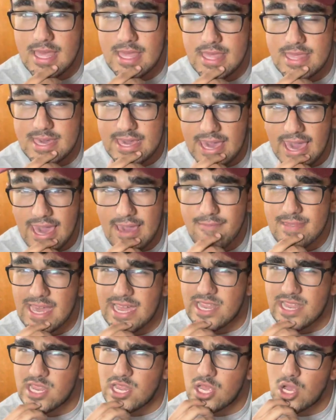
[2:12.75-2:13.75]
the game
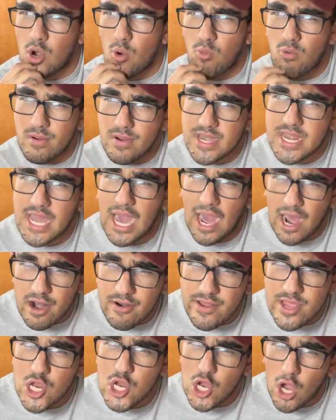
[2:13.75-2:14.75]
that we're
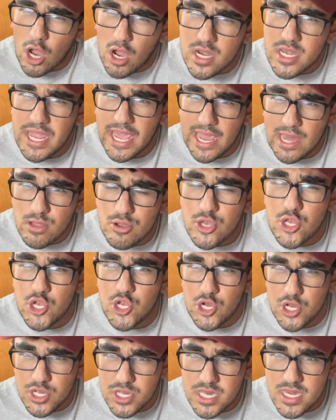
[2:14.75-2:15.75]
retiring SeanTaylor's
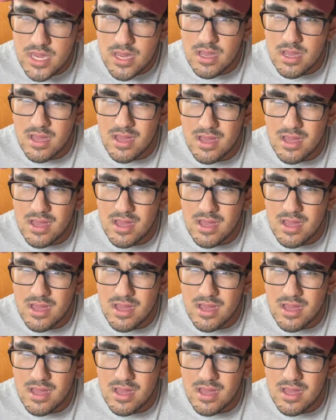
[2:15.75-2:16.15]
jersey?